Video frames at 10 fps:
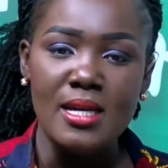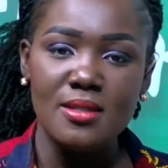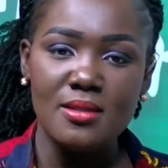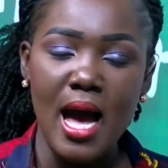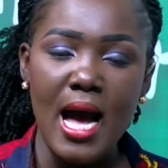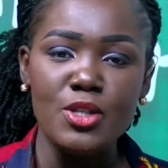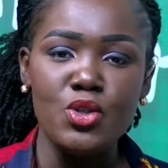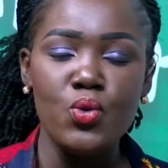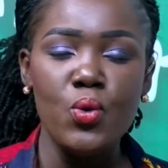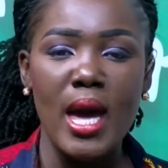Star
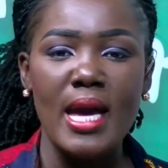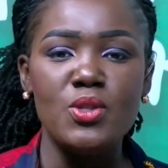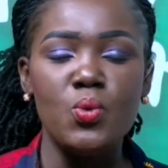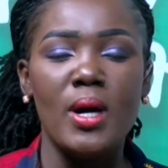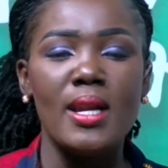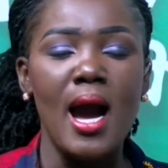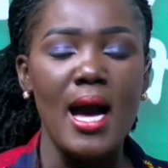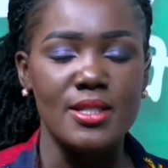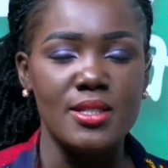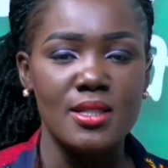281
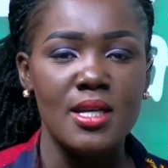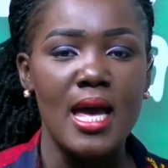hash.